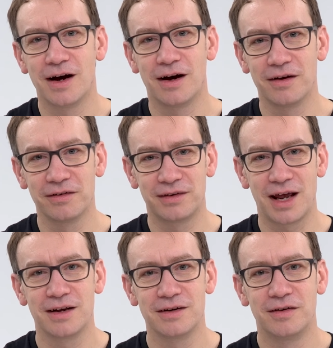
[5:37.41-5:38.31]
our
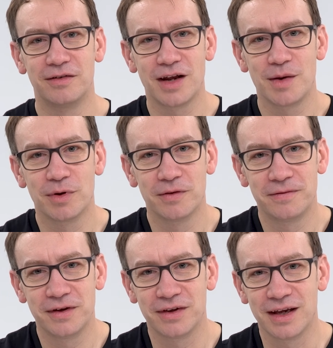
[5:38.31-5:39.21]
standard staple
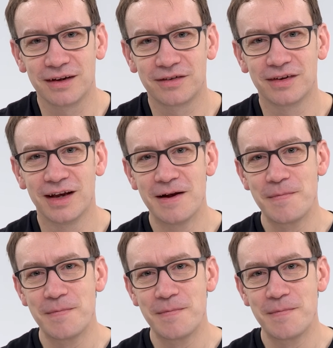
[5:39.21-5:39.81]
physics,